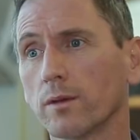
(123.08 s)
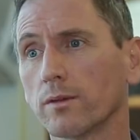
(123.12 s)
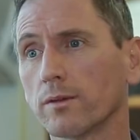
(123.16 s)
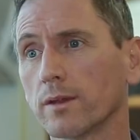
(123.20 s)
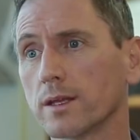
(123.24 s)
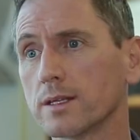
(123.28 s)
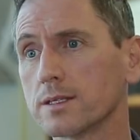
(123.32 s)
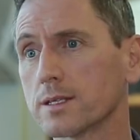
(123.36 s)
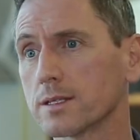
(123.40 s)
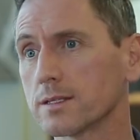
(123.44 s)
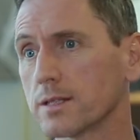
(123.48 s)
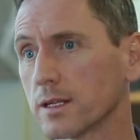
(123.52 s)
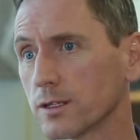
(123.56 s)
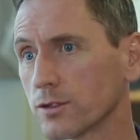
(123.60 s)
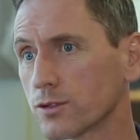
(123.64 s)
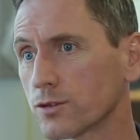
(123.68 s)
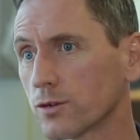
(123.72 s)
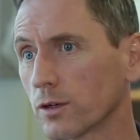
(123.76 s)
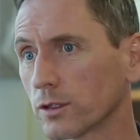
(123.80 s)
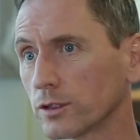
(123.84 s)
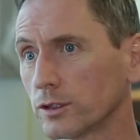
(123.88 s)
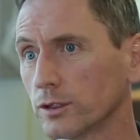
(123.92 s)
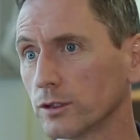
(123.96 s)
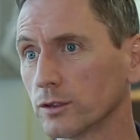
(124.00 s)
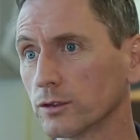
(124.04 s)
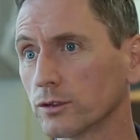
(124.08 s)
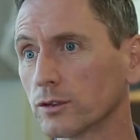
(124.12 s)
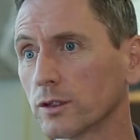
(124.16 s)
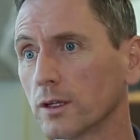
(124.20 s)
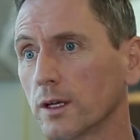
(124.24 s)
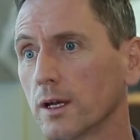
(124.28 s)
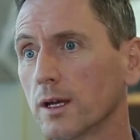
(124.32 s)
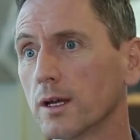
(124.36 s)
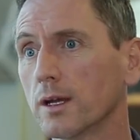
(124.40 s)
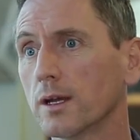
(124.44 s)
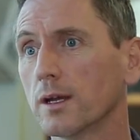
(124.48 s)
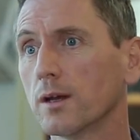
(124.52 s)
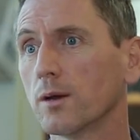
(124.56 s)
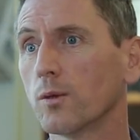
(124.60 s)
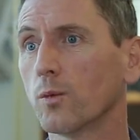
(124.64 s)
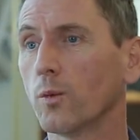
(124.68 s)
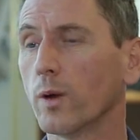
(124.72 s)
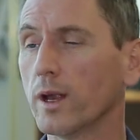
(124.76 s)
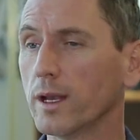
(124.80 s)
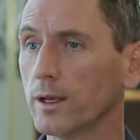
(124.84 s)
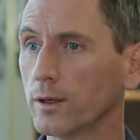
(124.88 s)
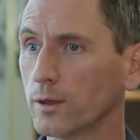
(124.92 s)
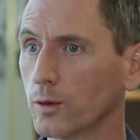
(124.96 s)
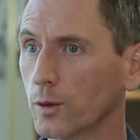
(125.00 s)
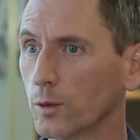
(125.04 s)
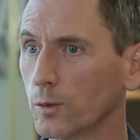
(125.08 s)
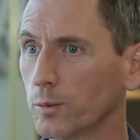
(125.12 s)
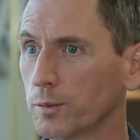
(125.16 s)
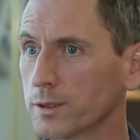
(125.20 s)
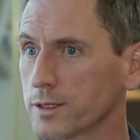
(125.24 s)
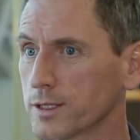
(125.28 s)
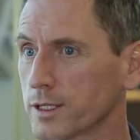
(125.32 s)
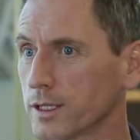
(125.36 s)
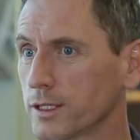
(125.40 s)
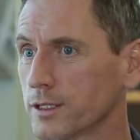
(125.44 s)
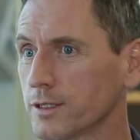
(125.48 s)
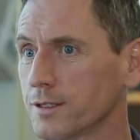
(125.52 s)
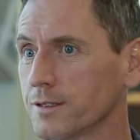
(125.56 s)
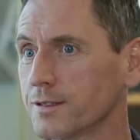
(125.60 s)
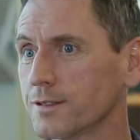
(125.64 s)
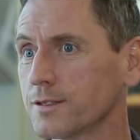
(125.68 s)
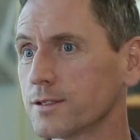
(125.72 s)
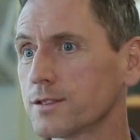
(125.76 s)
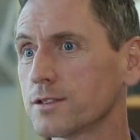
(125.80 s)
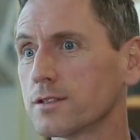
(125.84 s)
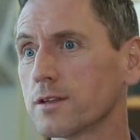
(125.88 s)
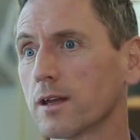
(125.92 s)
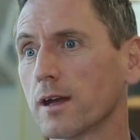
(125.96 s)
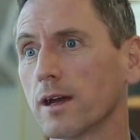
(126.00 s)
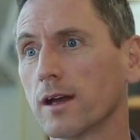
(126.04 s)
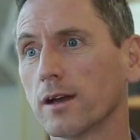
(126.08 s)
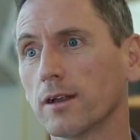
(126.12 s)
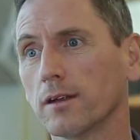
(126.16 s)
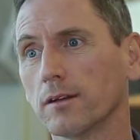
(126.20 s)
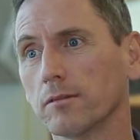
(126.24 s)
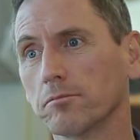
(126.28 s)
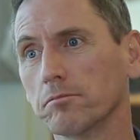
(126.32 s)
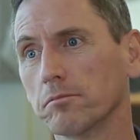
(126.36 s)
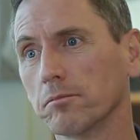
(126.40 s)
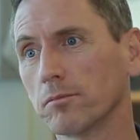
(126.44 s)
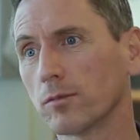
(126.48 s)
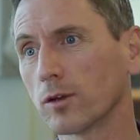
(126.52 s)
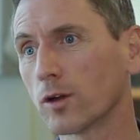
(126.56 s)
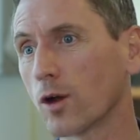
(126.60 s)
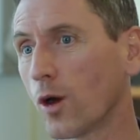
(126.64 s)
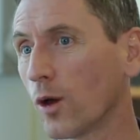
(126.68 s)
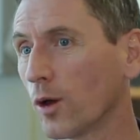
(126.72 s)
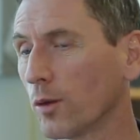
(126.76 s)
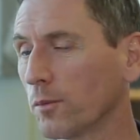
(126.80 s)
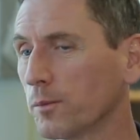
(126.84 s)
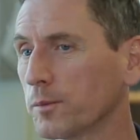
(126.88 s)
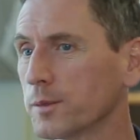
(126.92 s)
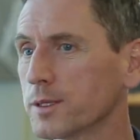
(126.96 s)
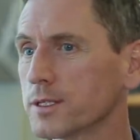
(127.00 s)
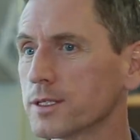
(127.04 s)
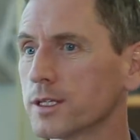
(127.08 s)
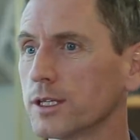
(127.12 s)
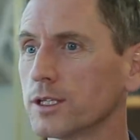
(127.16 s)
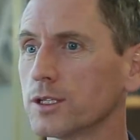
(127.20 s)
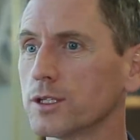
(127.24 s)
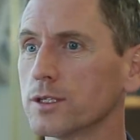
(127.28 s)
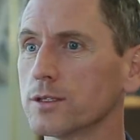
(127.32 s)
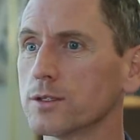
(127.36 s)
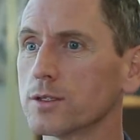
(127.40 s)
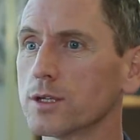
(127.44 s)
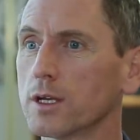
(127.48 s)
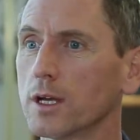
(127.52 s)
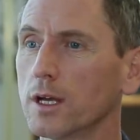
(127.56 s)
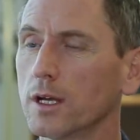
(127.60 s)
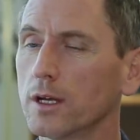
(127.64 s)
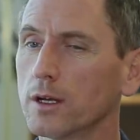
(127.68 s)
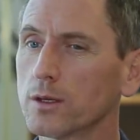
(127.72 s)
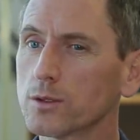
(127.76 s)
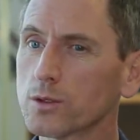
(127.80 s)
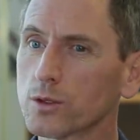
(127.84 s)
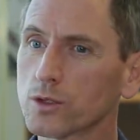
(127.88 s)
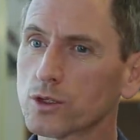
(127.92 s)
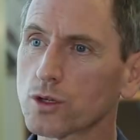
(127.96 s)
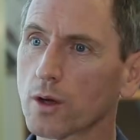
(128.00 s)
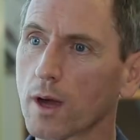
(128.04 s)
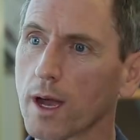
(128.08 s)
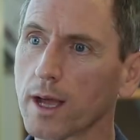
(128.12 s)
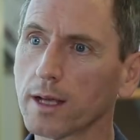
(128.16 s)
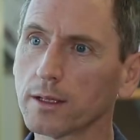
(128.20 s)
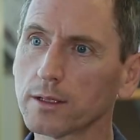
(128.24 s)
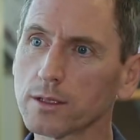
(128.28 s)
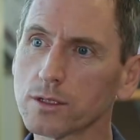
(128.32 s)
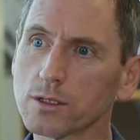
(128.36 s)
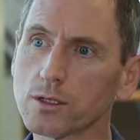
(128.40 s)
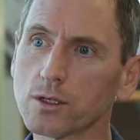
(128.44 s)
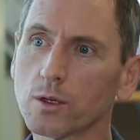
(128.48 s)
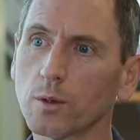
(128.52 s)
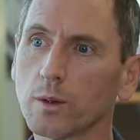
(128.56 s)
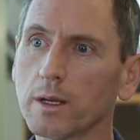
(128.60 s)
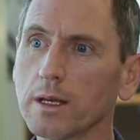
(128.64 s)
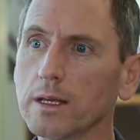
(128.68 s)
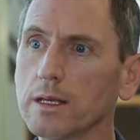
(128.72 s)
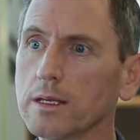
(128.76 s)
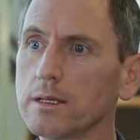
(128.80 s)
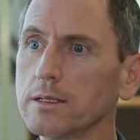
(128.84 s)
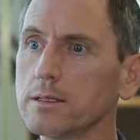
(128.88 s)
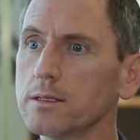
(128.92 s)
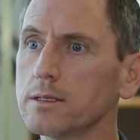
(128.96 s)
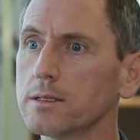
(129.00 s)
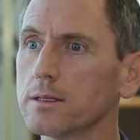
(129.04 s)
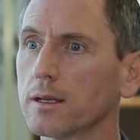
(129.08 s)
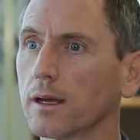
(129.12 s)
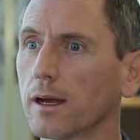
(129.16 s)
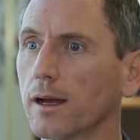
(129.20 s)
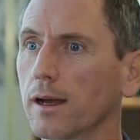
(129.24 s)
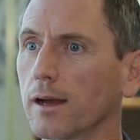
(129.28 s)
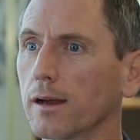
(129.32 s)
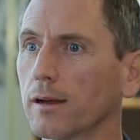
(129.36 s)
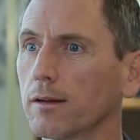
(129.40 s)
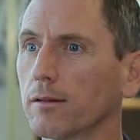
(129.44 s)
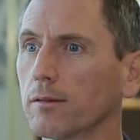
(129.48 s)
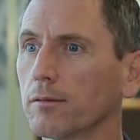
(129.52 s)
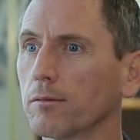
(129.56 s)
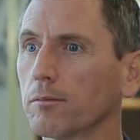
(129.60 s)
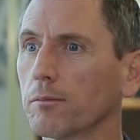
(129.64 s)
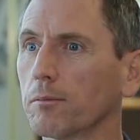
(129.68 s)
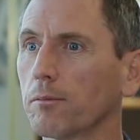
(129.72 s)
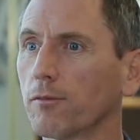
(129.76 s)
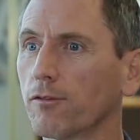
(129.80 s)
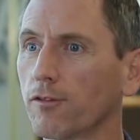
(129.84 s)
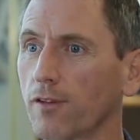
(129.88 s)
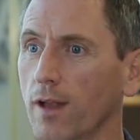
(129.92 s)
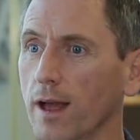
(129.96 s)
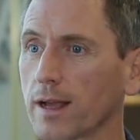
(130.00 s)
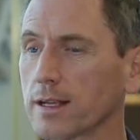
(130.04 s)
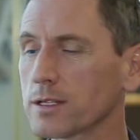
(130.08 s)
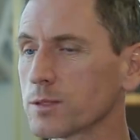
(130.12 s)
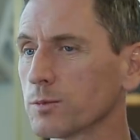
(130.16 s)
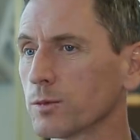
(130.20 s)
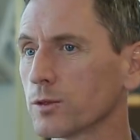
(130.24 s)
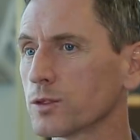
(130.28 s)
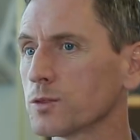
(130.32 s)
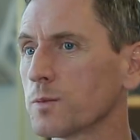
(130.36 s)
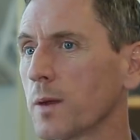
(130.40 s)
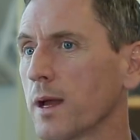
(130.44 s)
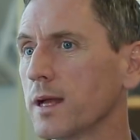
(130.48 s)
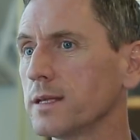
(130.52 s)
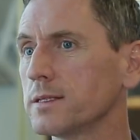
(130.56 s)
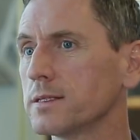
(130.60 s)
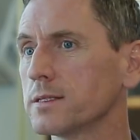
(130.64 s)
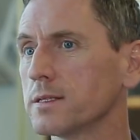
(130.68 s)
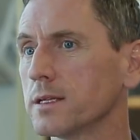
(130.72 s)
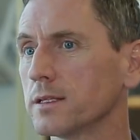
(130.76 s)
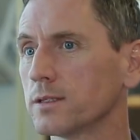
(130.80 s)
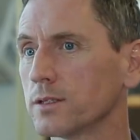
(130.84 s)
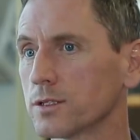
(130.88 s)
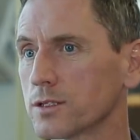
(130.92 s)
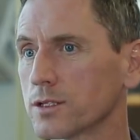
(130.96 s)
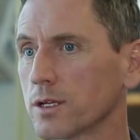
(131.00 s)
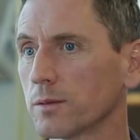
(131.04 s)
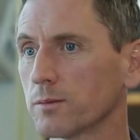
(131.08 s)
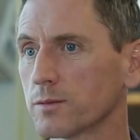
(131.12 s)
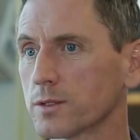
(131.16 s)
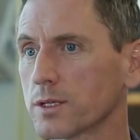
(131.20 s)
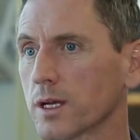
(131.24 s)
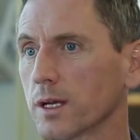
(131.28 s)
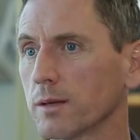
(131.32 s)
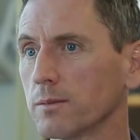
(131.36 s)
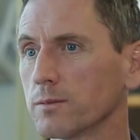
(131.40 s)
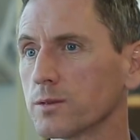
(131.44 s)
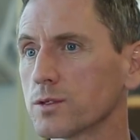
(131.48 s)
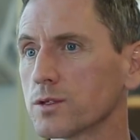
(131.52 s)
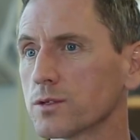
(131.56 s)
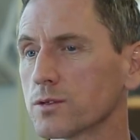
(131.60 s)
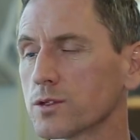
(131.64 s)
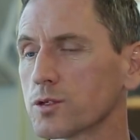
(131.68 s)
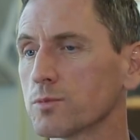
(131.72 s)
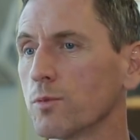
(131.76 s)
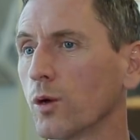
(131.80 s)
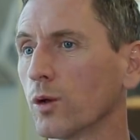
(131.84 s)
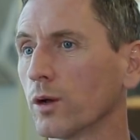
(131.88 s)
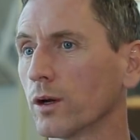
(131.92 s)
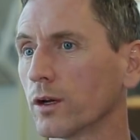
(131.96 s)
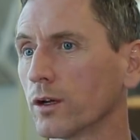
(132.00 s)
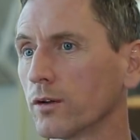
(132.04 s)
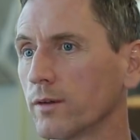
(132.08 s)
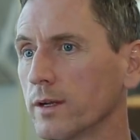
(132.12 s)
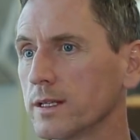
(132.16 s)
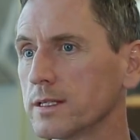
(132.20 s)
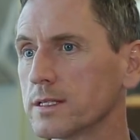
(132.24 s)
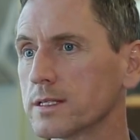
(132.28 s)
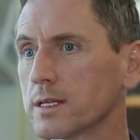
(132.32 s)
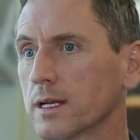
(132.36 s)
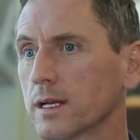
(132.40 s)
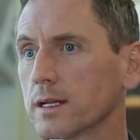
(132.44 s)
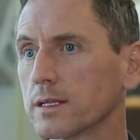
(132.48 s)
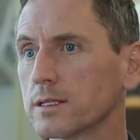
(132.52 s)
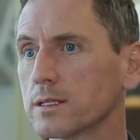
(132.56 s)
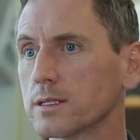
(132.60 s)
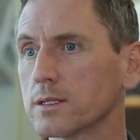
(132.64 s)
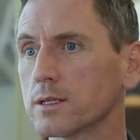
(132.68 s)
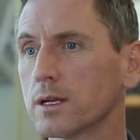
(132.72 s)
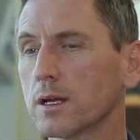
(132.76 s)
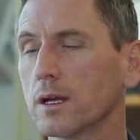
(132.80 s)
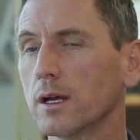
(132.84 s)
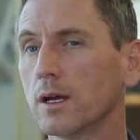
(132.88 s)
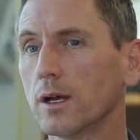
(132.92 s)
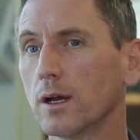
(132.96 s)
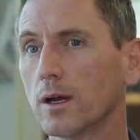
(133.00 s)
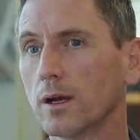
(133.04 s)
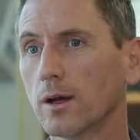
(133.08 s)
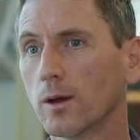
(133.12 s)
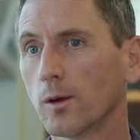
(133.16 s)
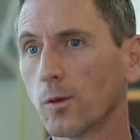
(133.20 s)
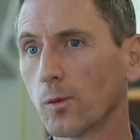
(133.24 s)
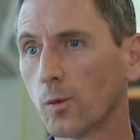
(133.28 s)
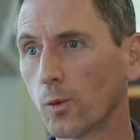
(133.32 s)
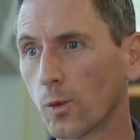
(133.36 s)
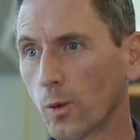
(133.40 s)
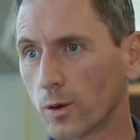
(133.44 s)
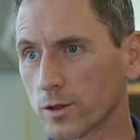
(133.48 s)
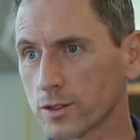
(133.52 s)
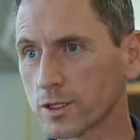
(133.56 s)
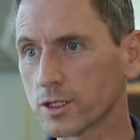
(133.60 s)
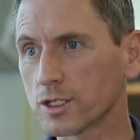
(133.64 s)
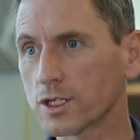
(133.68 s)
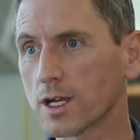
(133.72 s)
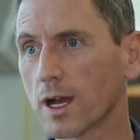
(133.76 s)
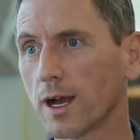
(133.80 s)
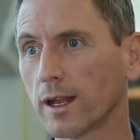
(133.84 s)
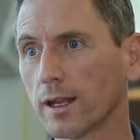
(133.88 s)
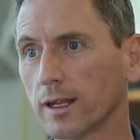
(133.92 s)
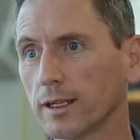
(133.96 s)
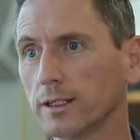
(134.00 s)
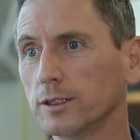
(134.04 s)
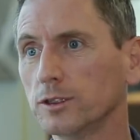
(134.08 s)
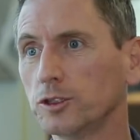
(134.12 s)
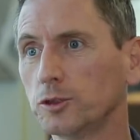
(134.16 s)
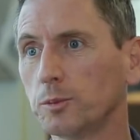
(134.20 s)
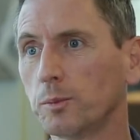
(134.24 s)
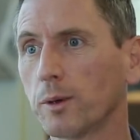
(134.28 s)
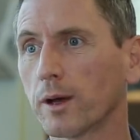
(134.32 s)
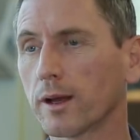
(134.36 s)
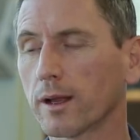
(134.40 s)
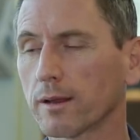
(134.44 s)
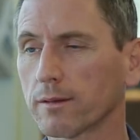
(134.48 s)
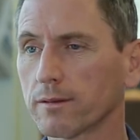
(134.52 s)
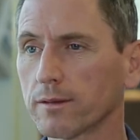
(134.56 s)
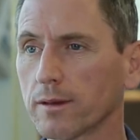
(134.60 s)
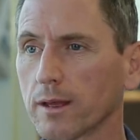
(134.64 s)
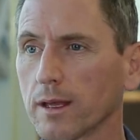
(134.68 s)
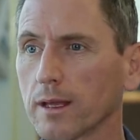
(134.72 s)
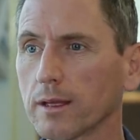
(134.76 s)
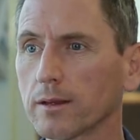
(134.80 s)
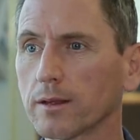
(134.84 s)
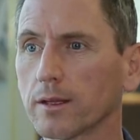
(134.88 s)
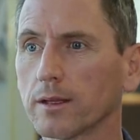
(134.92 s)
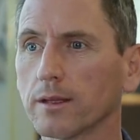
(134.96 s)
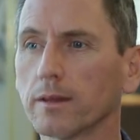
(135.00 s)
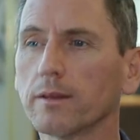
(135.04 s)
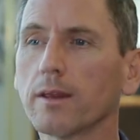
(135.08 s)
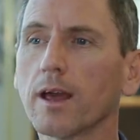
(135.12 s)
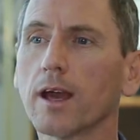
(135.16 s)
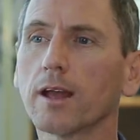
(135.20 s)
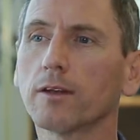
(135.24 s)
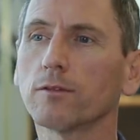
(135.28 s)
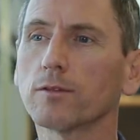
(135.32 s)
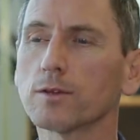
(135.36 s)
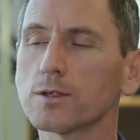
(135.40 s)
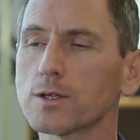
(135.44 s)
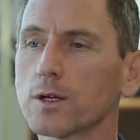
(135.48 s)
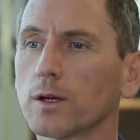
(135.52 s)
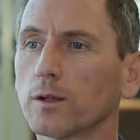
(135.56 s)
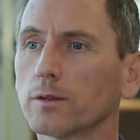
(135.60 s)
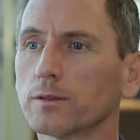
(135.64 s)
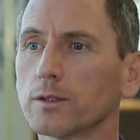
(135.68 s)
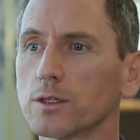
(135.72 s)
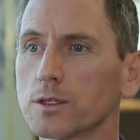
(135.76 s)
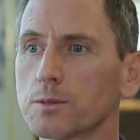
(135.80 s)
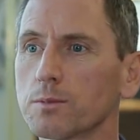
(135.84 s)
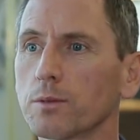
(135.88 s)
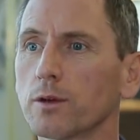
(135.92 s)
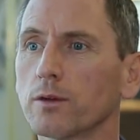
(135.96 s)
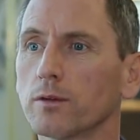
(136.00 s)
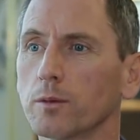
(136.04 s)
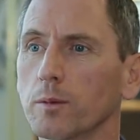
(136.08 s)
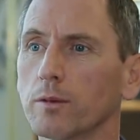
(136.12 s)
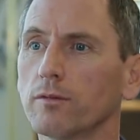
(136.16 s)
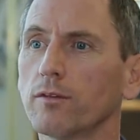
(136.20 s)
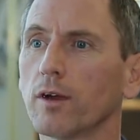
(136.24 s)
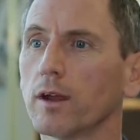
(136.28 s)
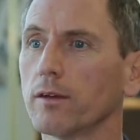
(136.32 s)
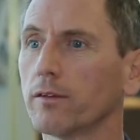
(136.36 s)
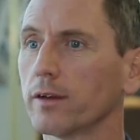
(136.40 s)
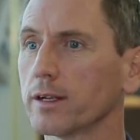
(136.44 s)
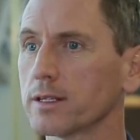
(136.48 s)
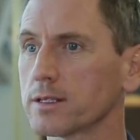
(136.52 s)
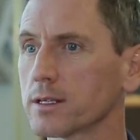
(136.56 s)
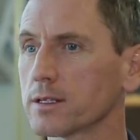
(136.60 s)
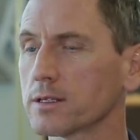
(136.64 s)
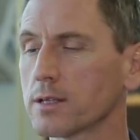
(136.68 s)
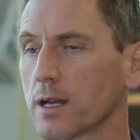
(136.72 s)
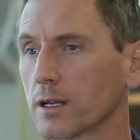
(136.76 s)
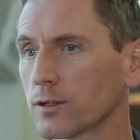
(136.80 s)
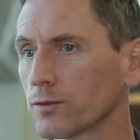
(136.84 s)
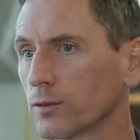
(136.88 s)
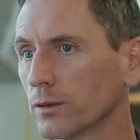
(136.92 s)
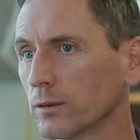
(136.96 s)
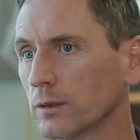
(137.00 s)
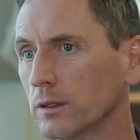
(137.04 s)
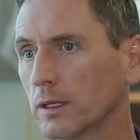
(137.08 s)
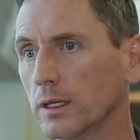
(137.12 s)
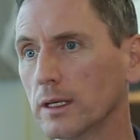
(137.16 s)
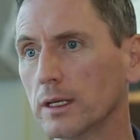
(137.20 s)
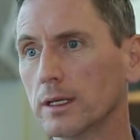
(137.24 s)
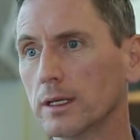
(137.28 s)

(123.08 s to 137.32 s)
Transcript: with existing structures, window positions, column positions, so trying to squeeze flexible spaces into sometimes smaller grid sizes was a challenge, but I think the end result has proved to be very, very successful.